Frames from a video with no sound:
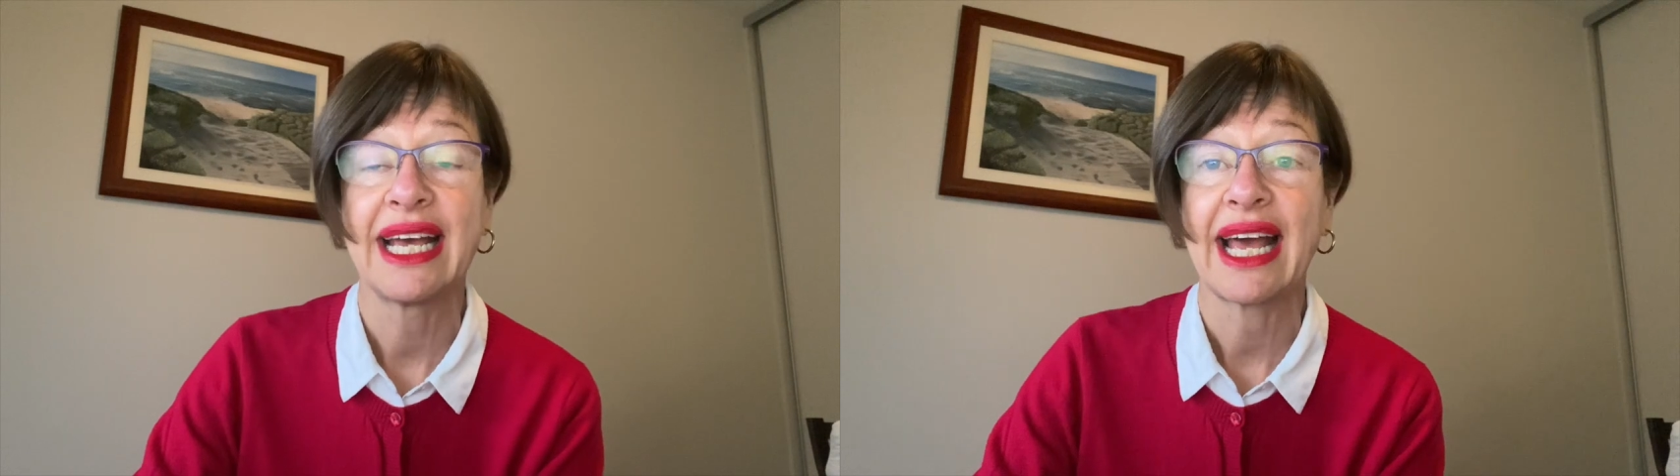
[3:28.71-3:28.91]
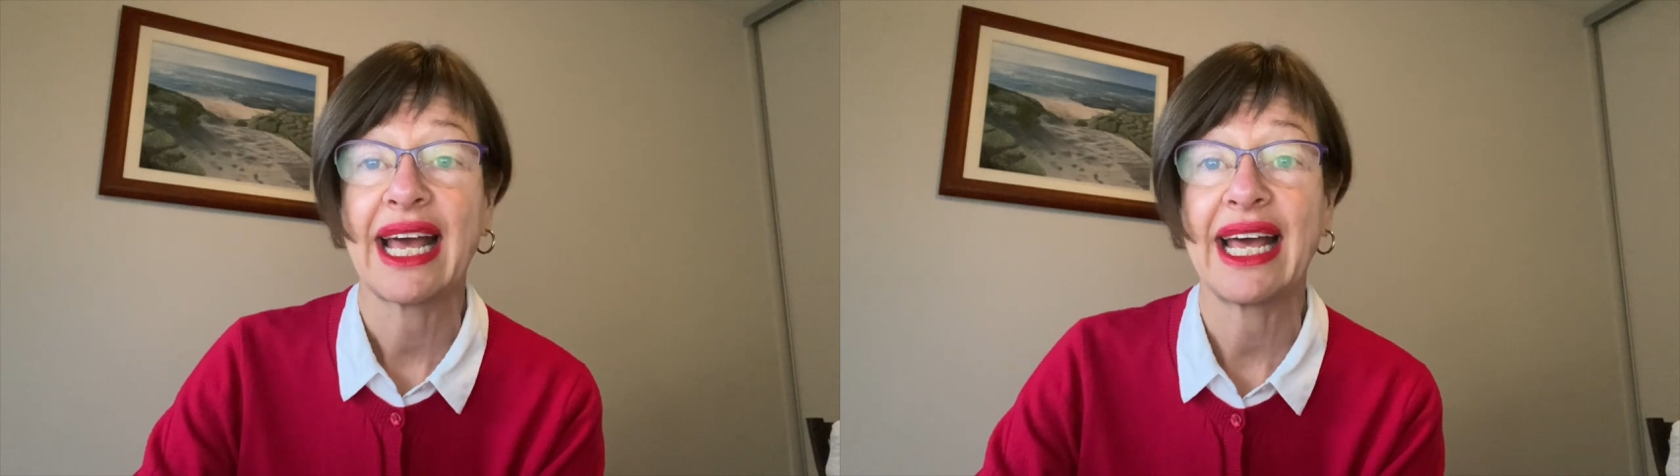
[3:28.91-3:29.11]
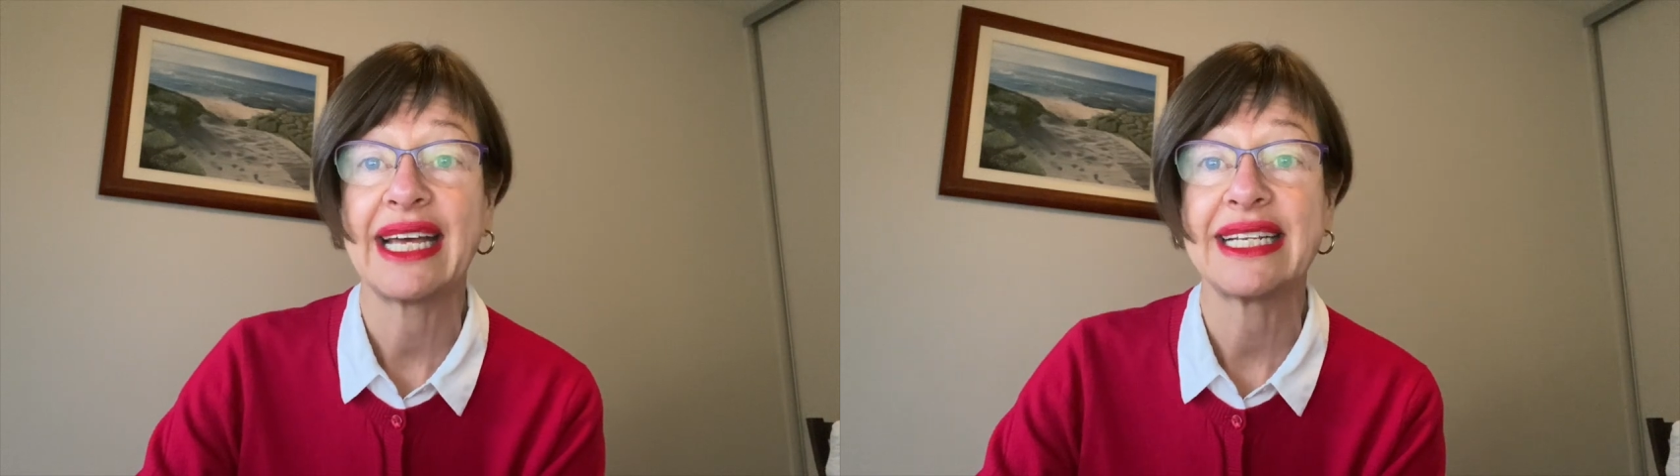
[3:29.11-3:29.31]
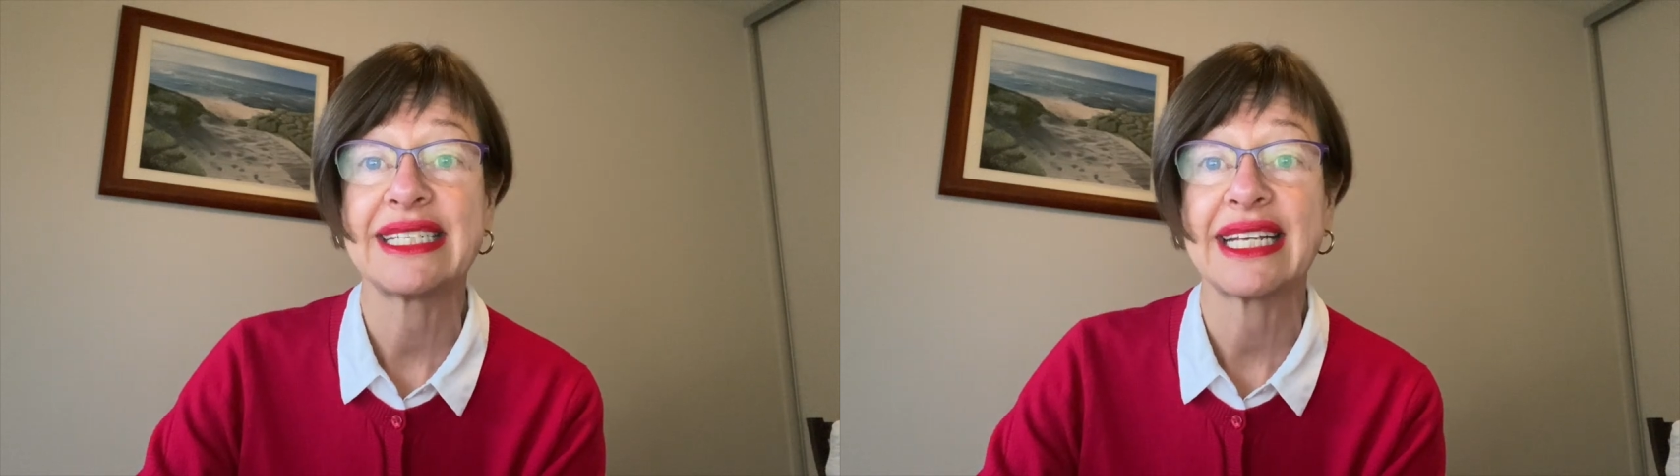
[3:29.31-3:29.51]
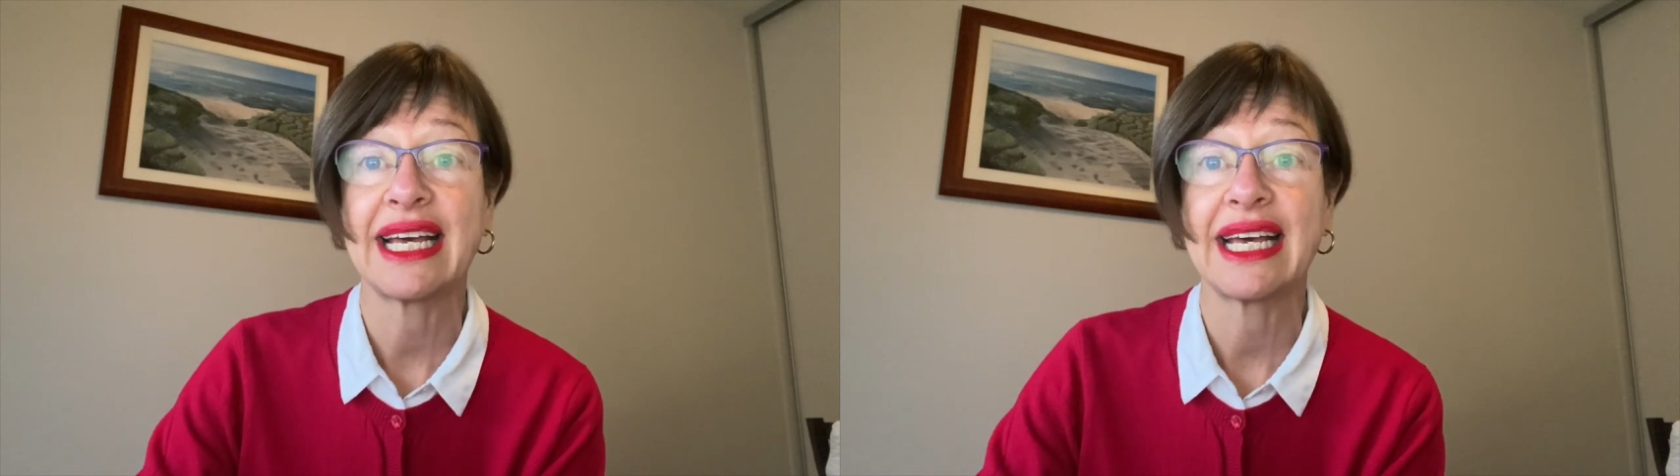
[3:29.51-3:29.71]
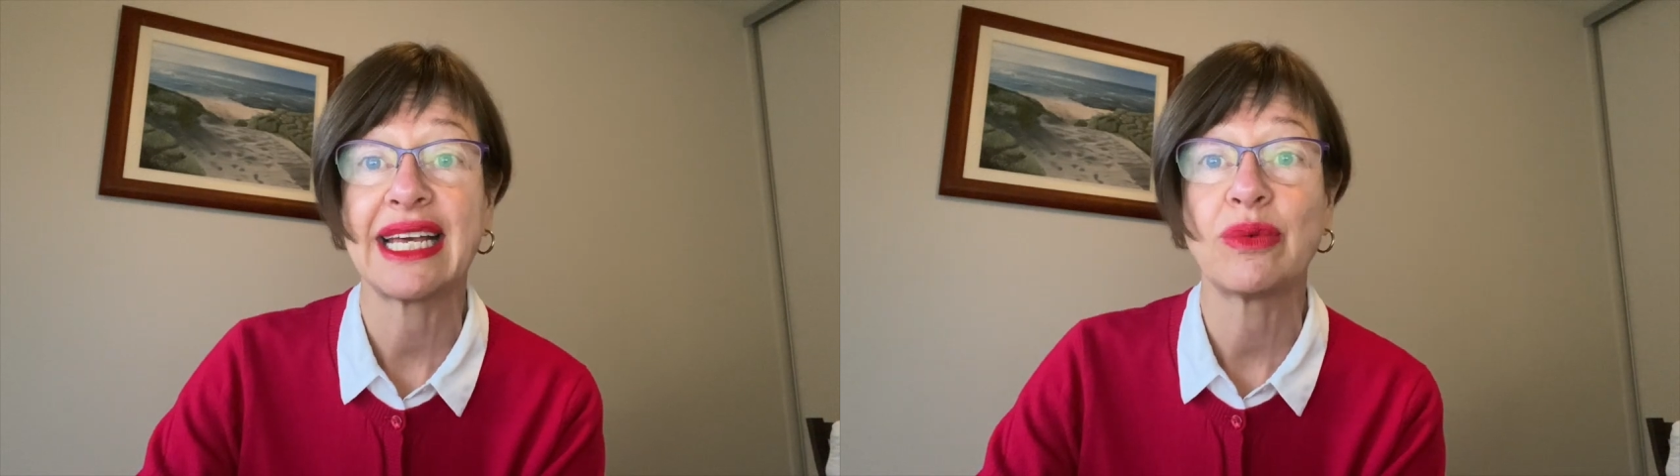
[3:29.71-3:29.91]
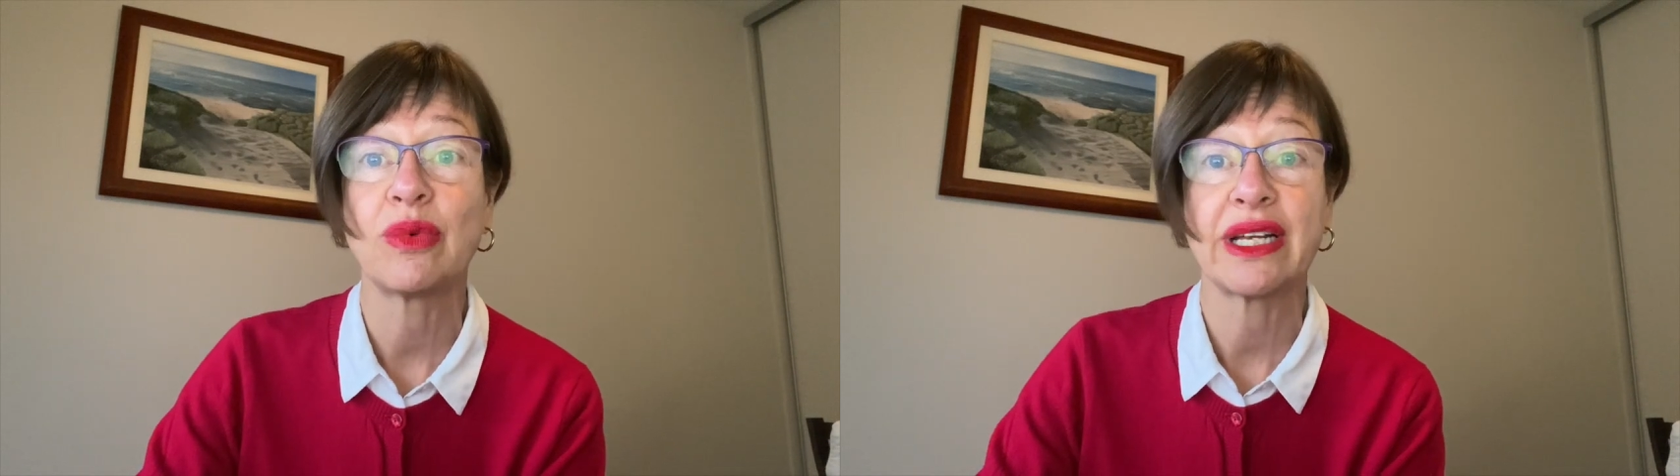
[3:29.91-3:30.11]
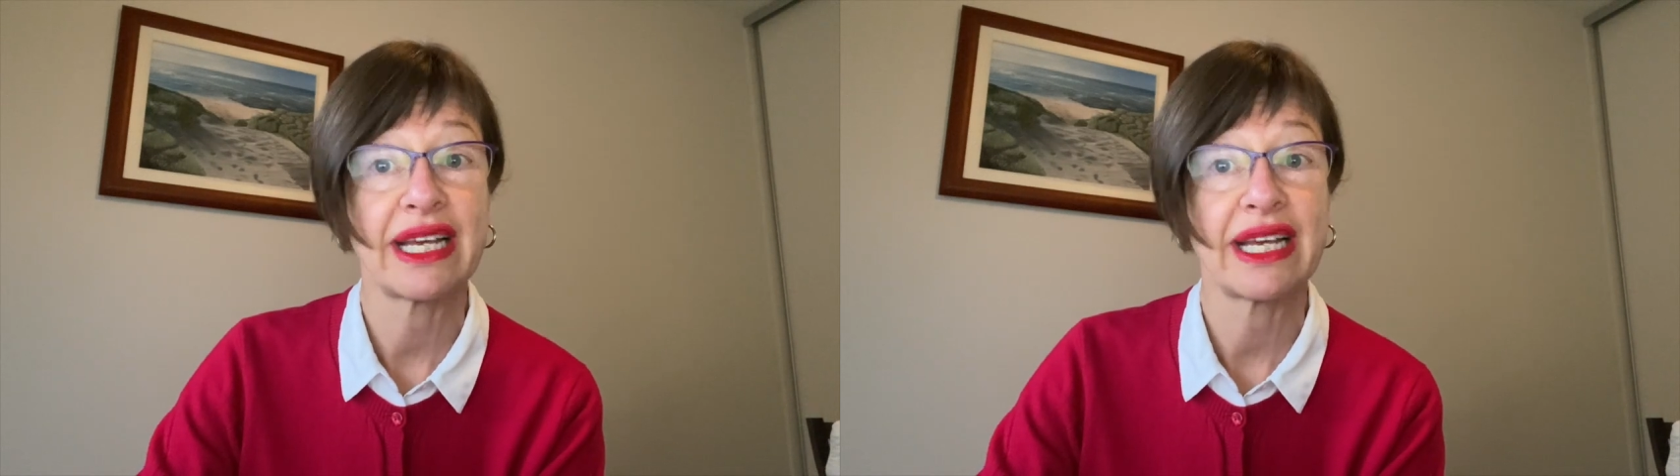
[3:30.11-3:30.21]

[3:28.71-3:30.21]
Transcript: and it won't